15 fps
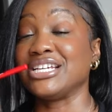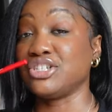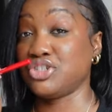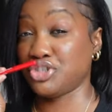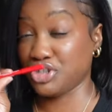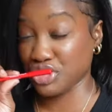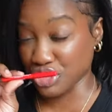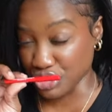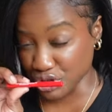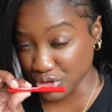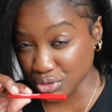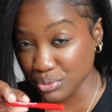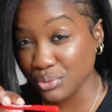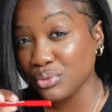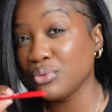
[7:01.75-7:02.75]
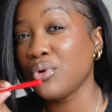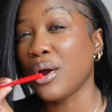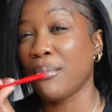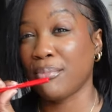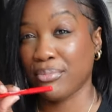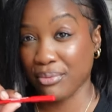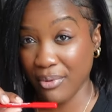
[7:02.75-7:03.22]
is true
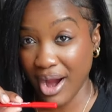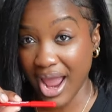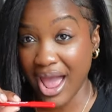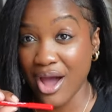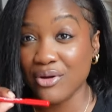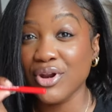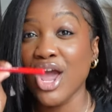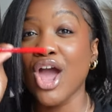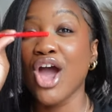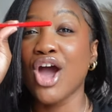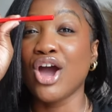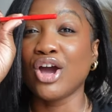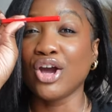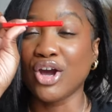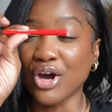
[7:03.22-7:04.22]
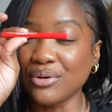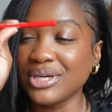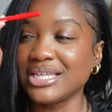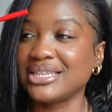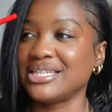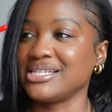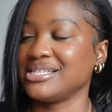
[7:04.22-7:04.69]
brown, go
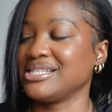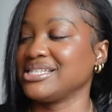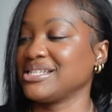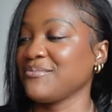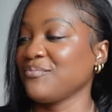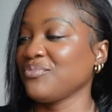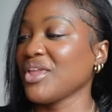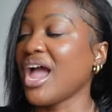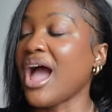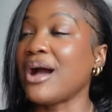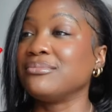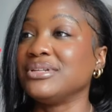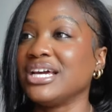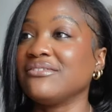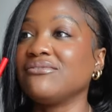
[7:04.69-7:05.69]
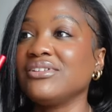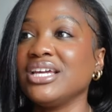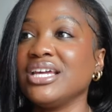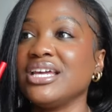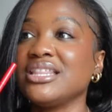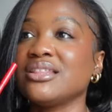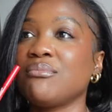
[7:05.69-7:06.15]
get this. I'm
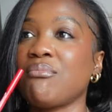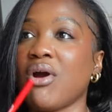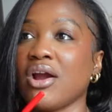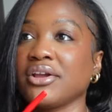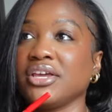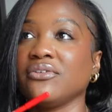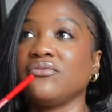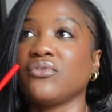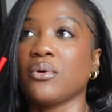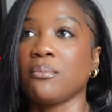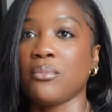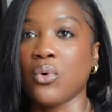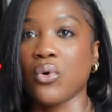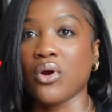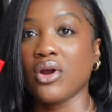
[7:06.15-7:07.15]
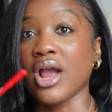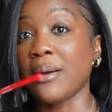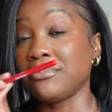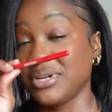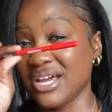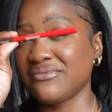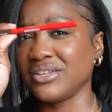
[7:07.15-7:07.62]
definitely in the market for more.
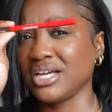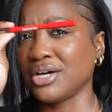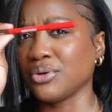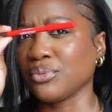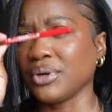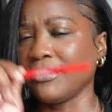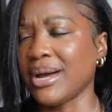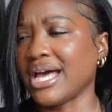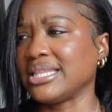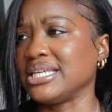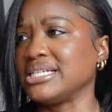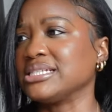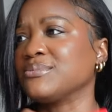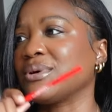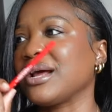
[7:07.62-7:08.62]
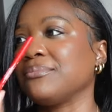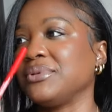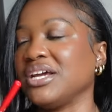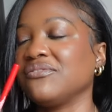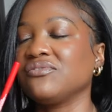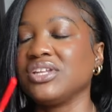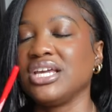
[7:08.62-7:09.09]
I'm definitely going to rebuy this, but I'm
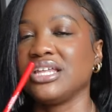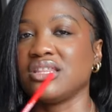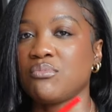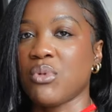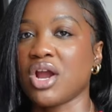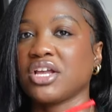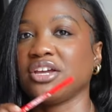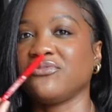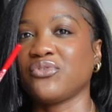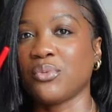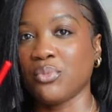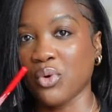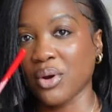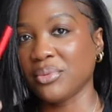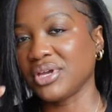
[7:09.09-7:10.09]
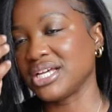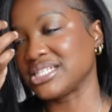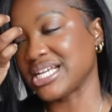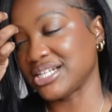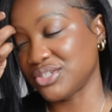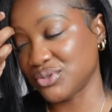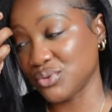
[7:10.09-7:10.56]
definitely in the market for more because
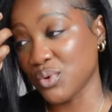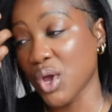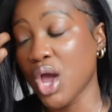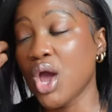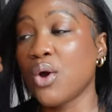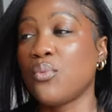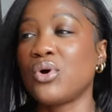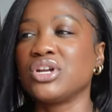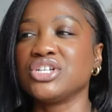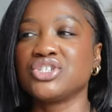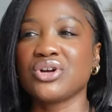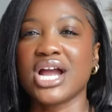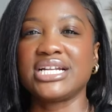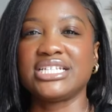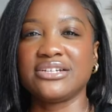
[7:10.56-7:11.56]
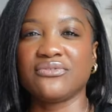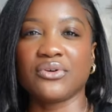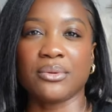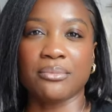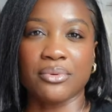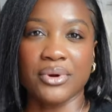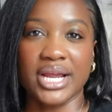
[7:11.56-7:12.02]
I do want to try
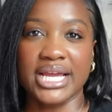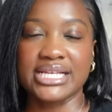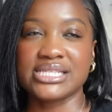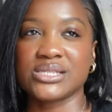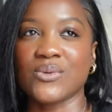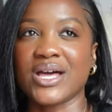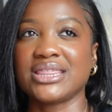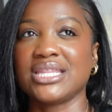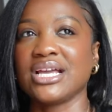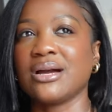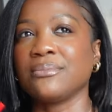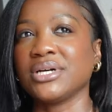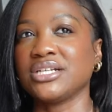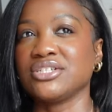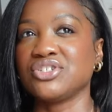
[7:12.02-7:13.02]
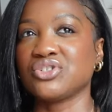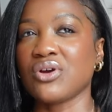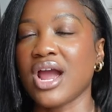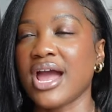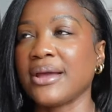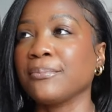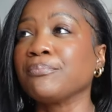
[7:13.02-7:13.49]
different brands. So I think I'm going to
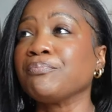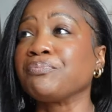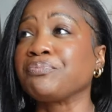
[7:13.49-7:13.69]
try